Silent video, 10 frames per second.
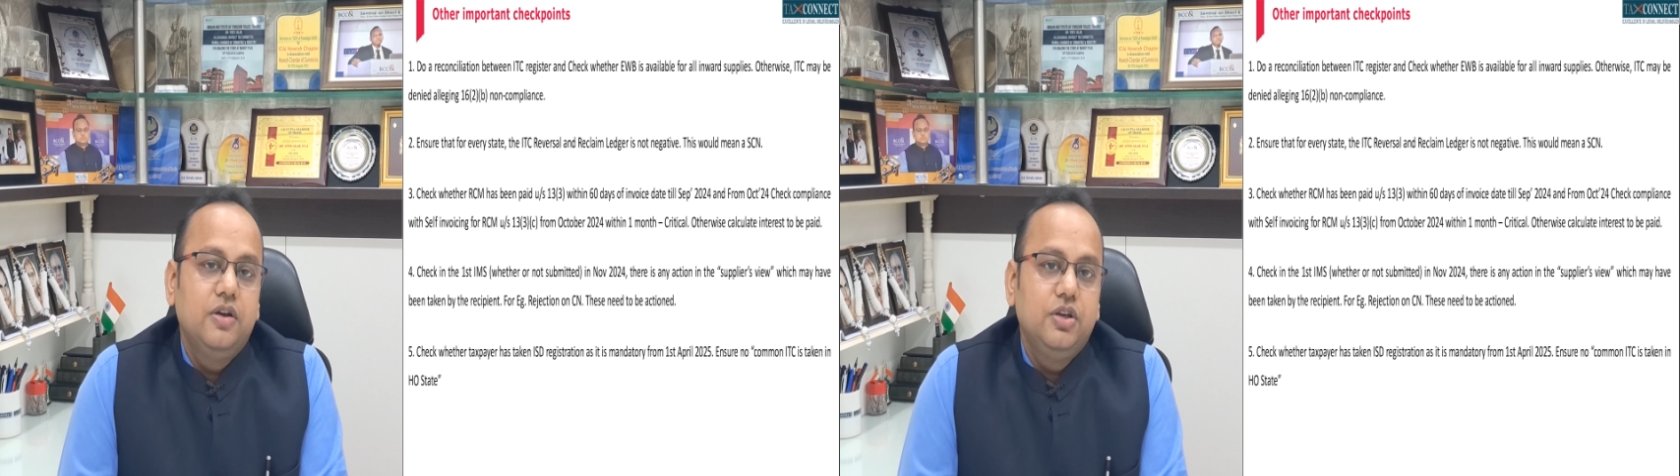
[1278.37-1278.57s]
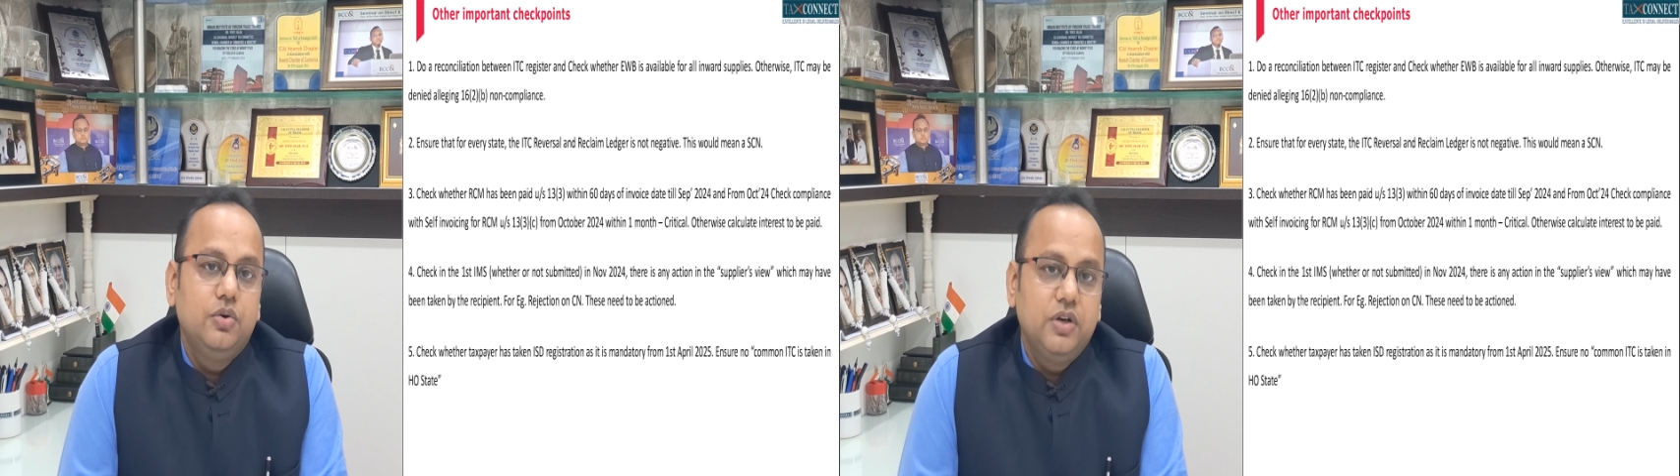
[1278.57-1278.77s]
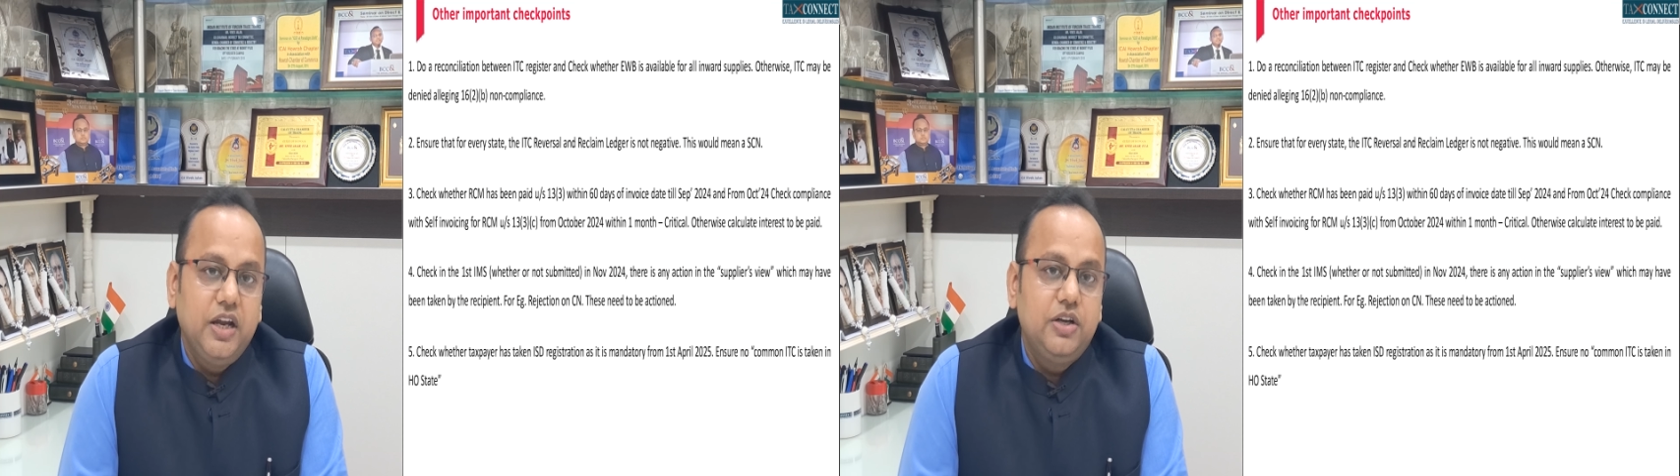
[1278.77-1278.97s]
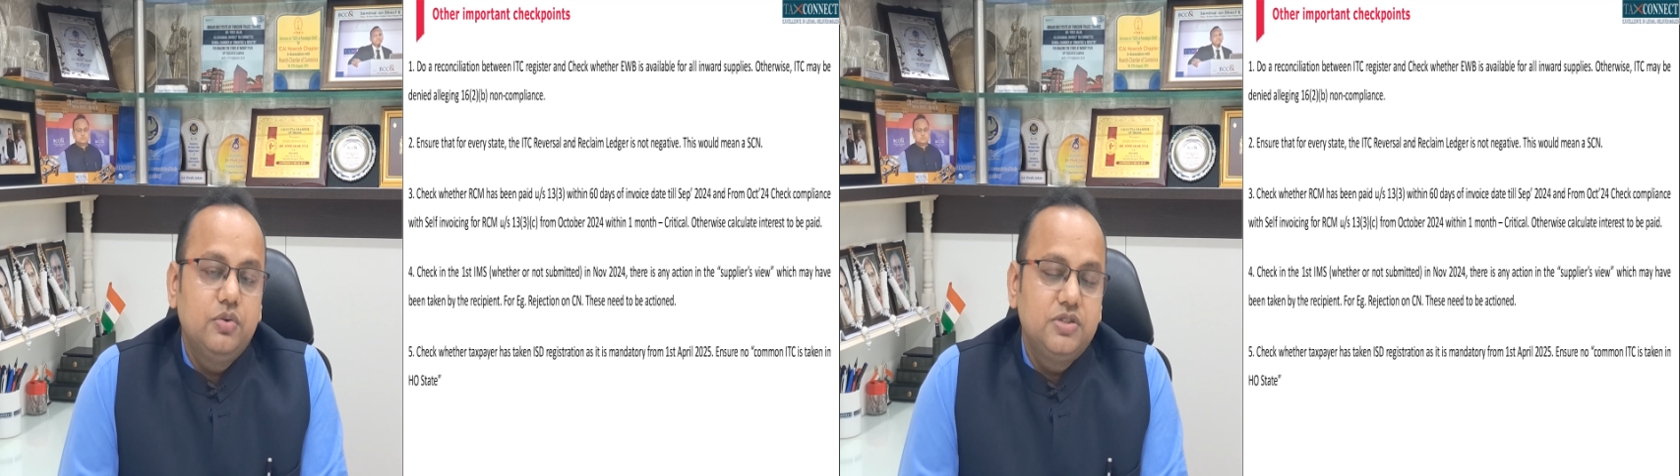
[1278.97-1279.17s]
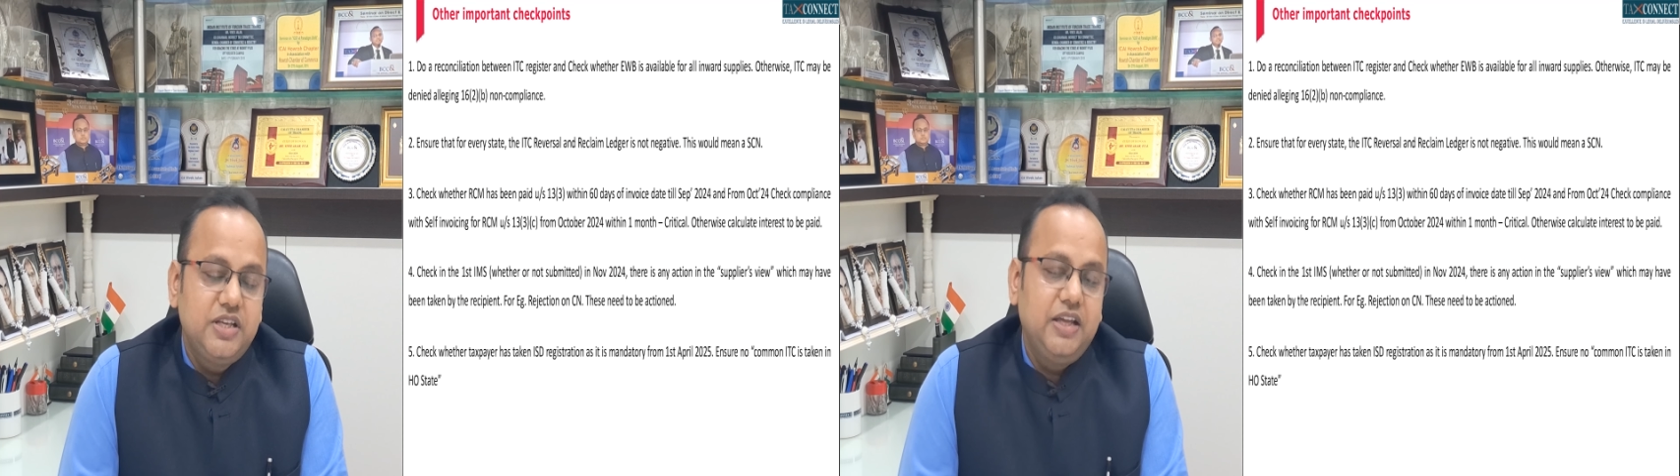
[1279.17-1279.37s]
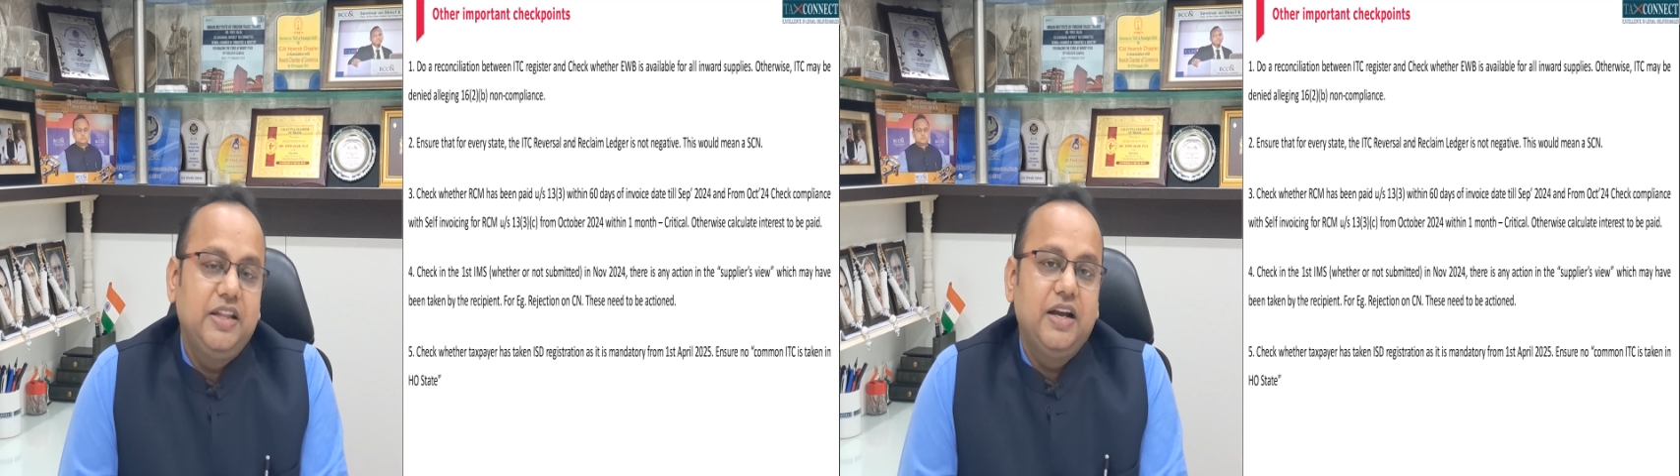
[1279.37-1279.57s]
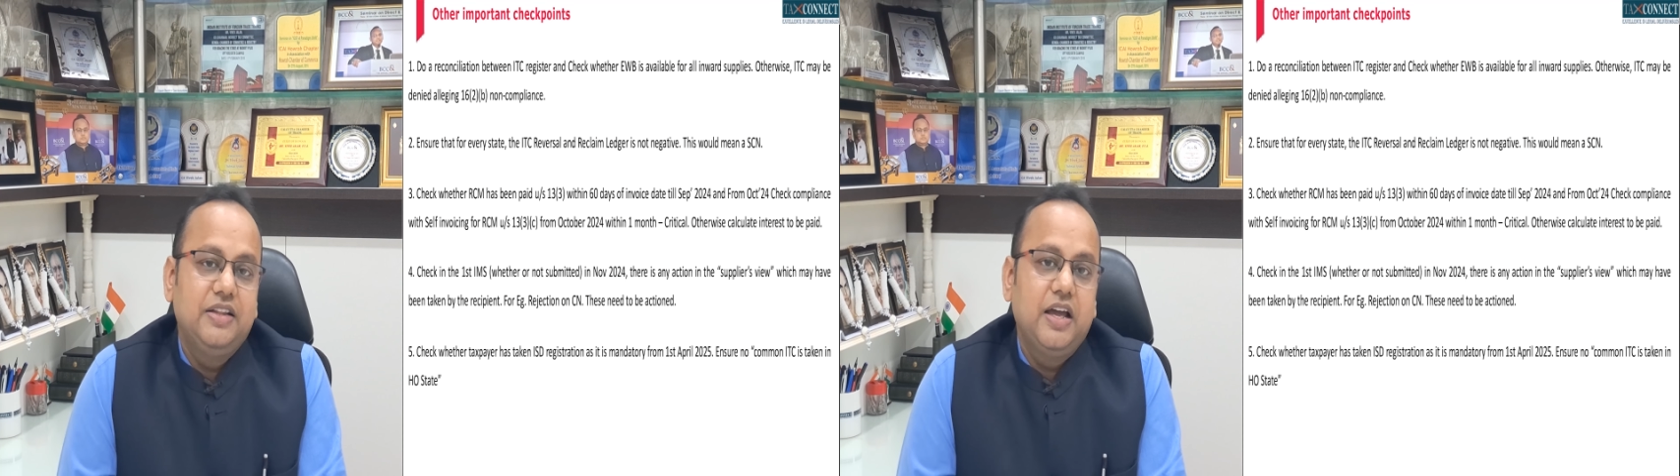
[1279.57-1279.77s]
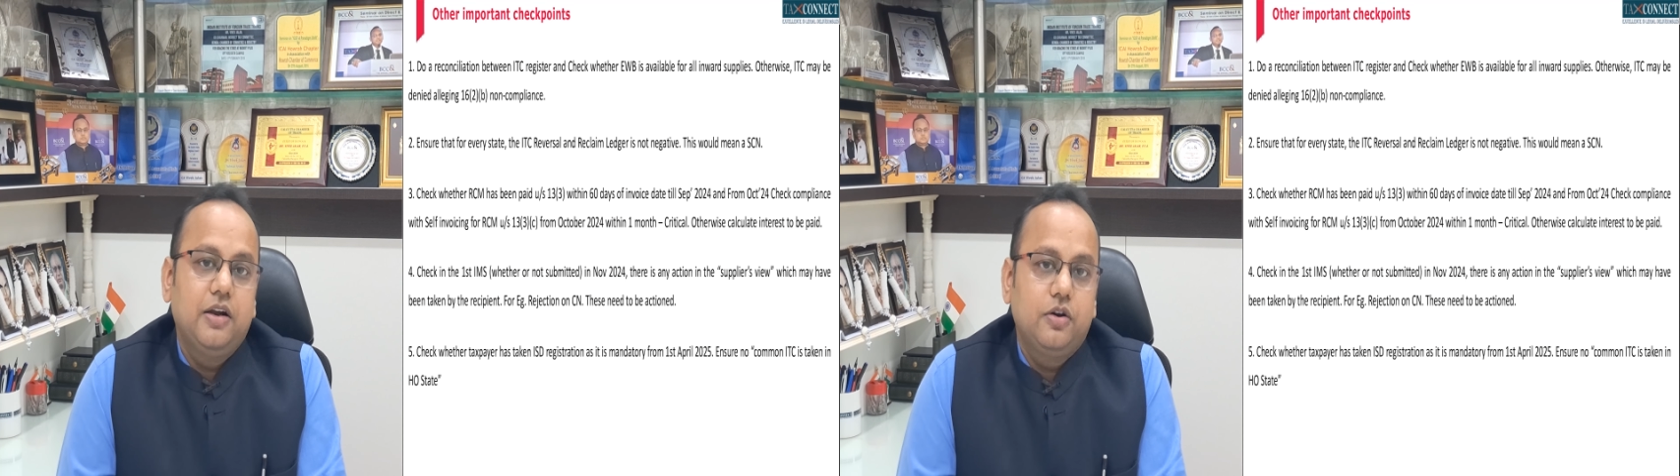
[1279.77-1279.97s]
you need to see
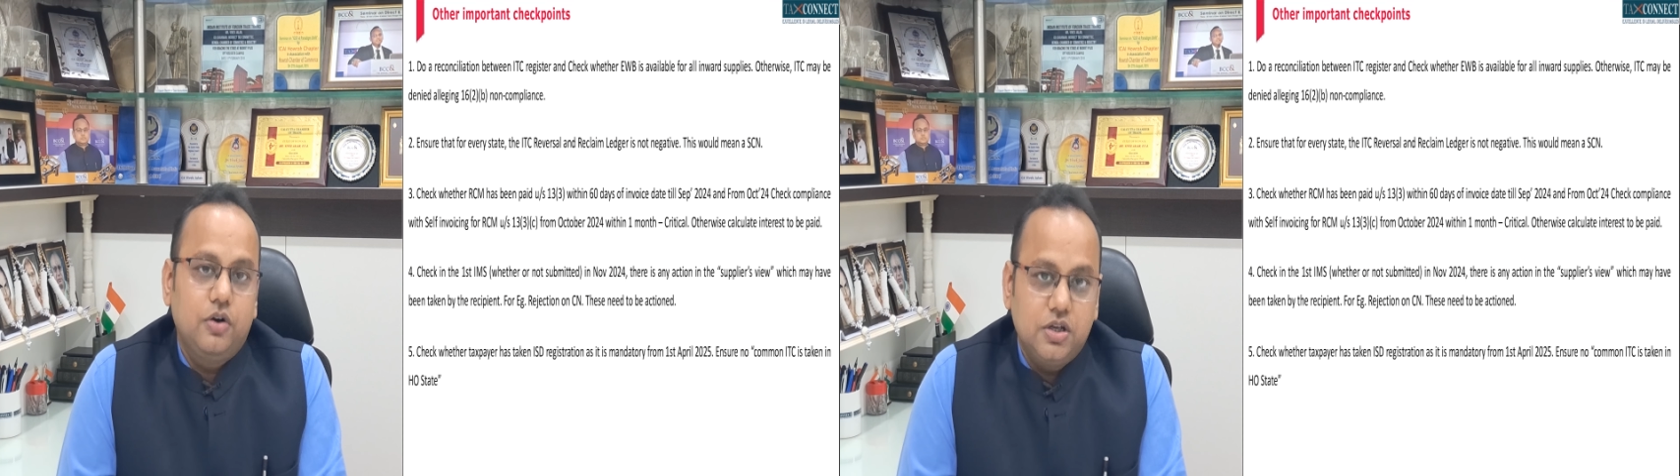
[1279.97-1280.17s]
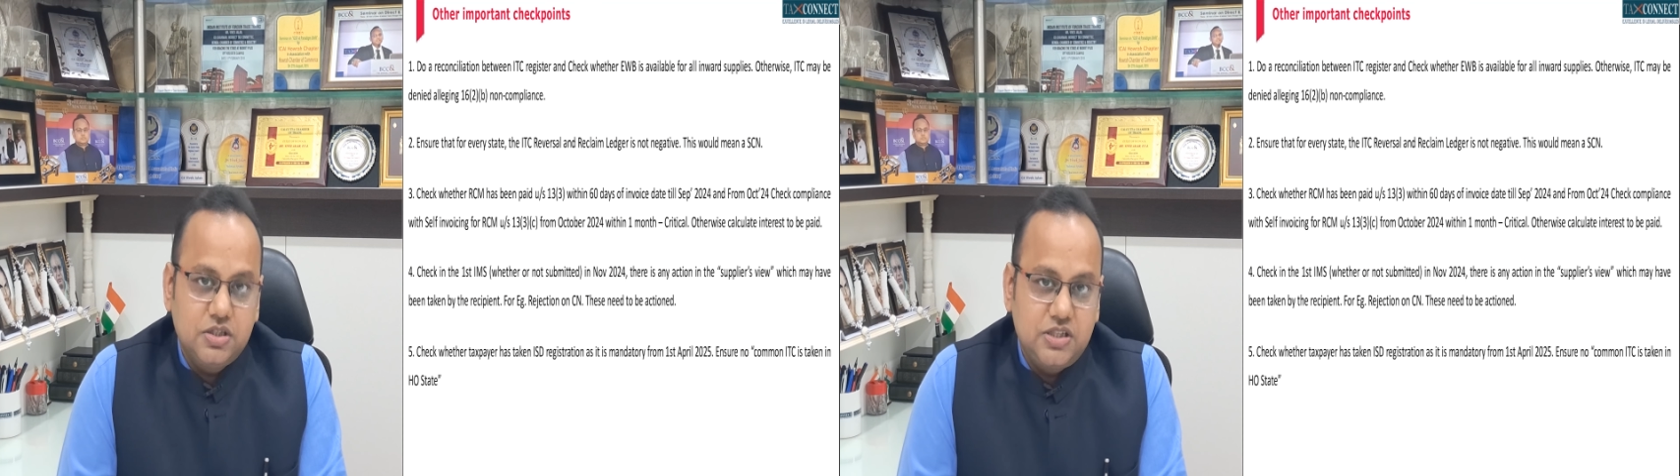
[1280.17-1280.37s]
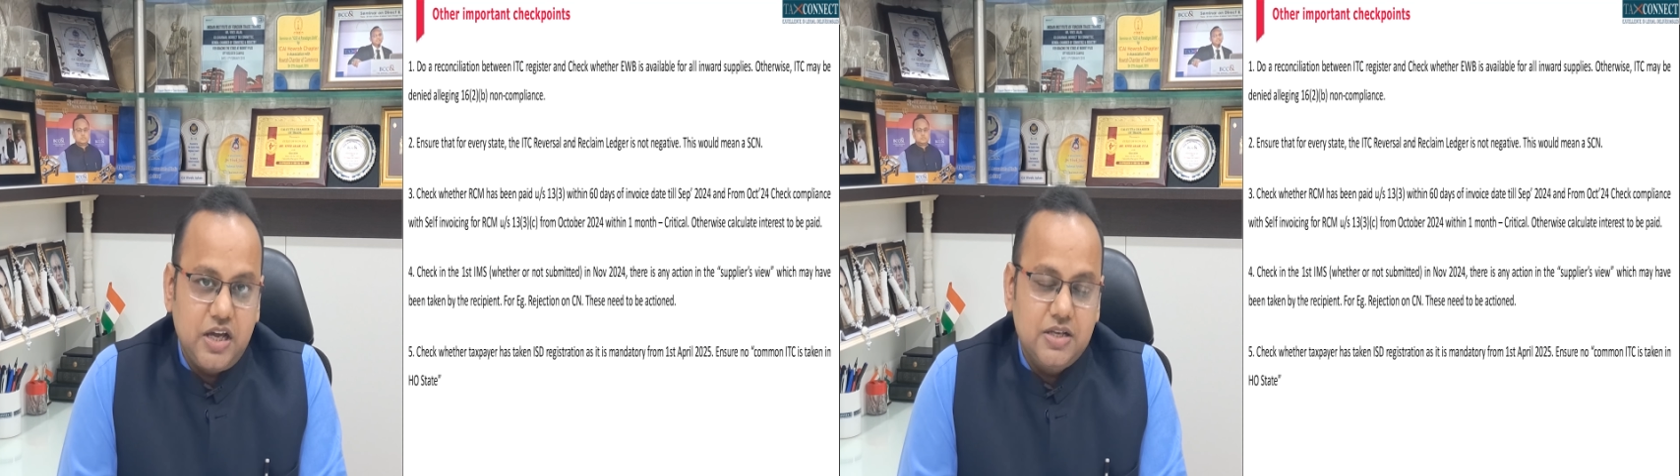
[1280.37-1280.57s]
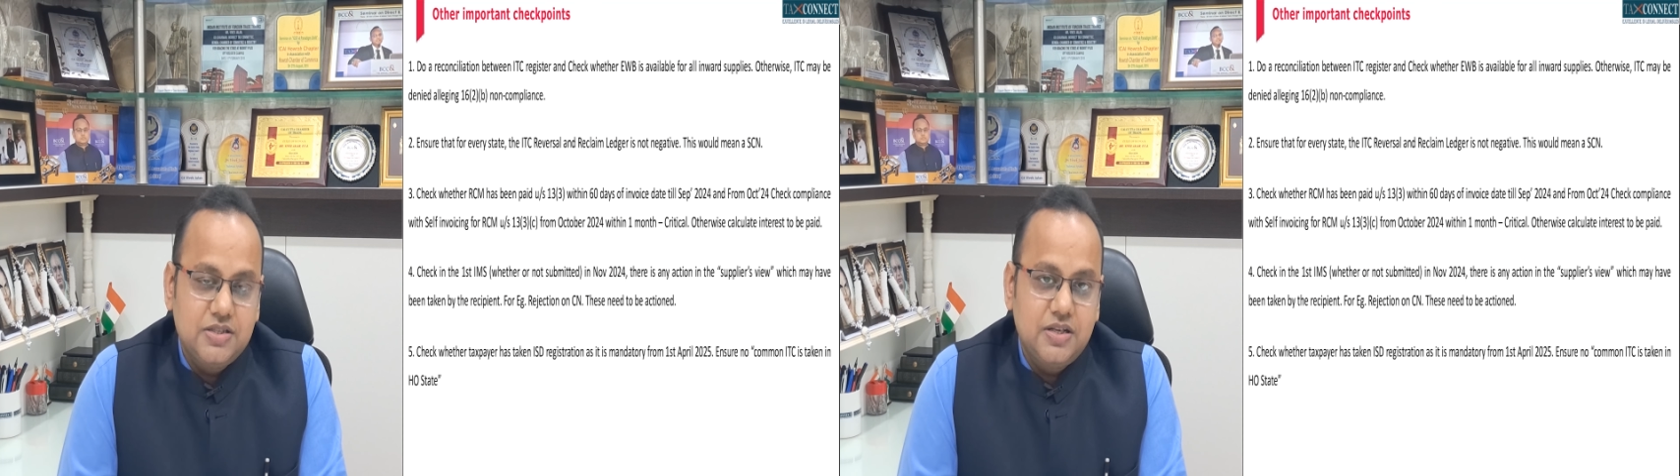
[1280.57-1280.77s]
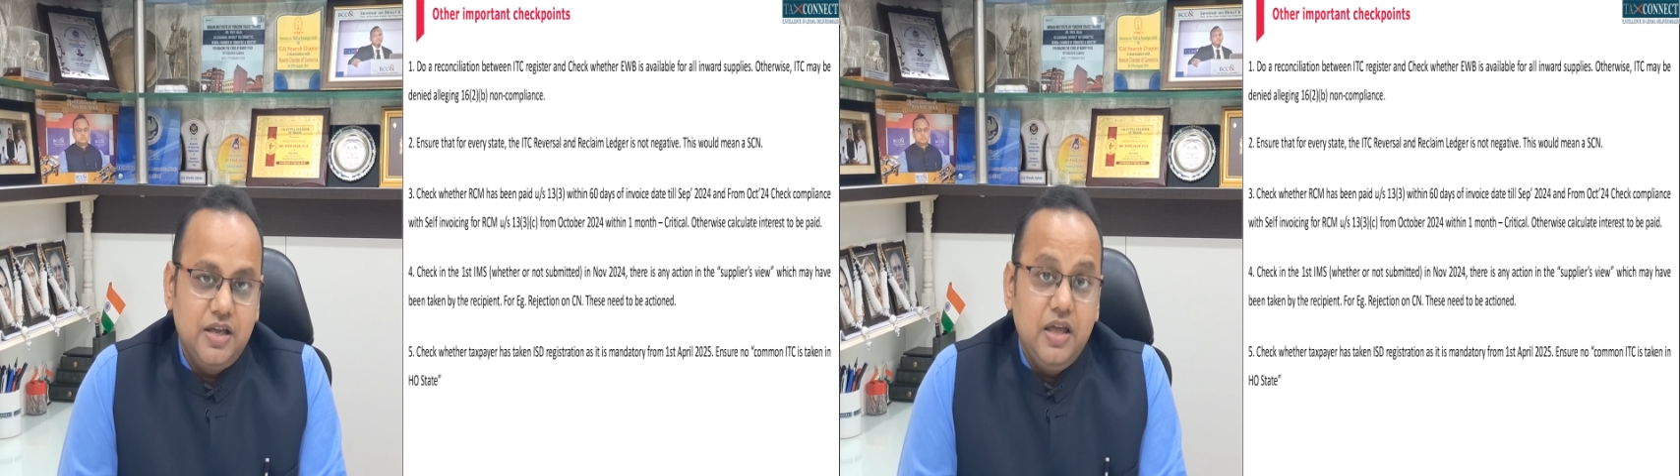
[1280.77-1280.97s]
that they are cross-charged,